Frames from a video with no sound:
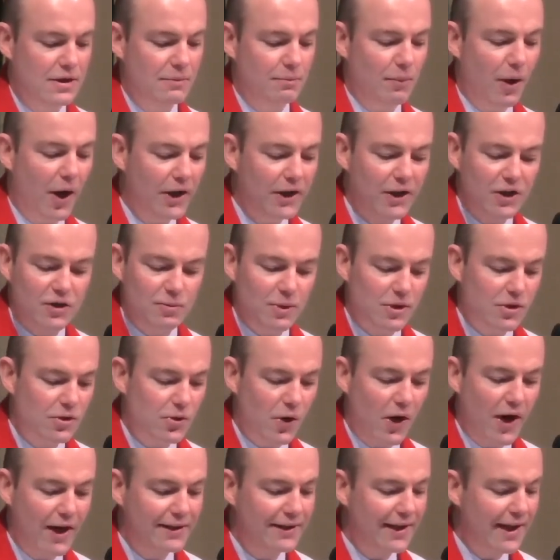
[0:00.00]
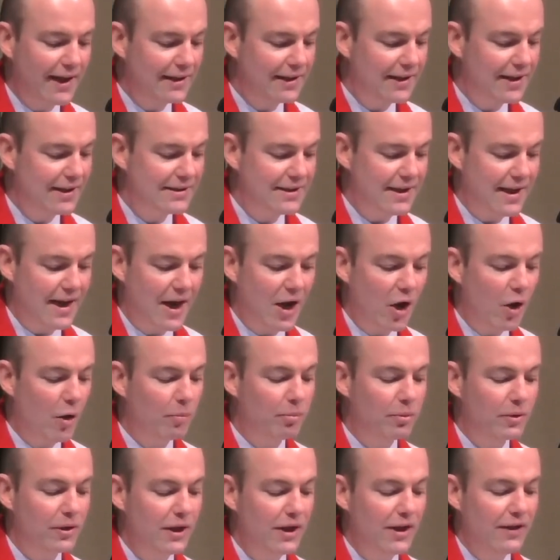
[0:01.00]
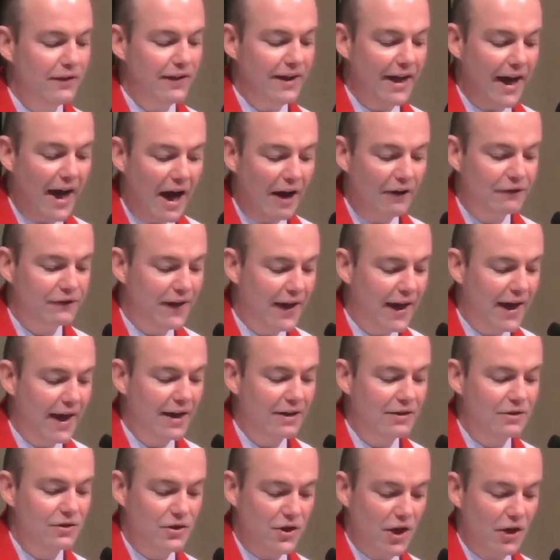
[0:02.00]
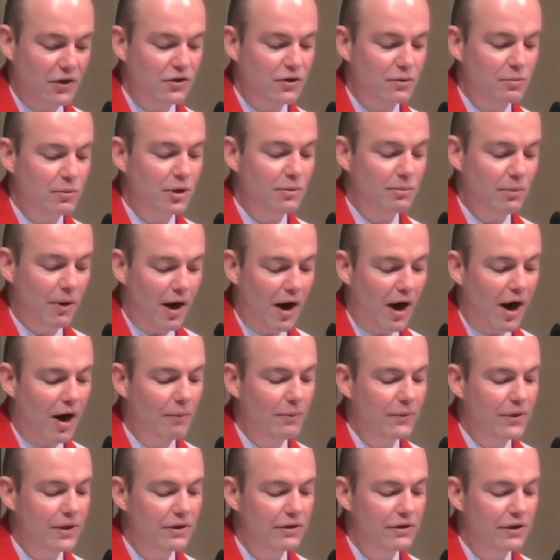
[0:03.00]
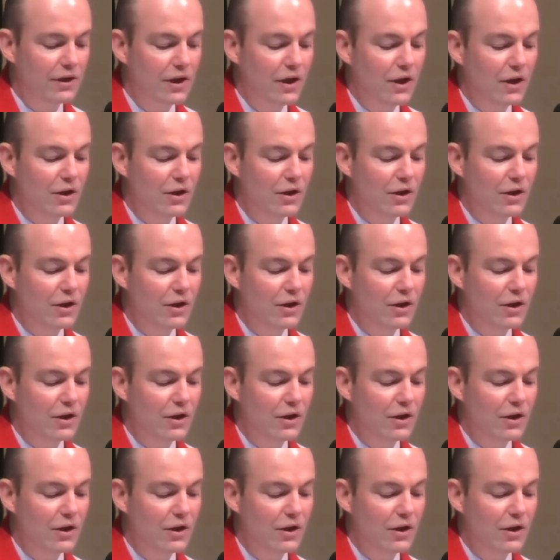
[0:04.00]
Mike has been trying lately to help the Afghan gentleman, Mohammed,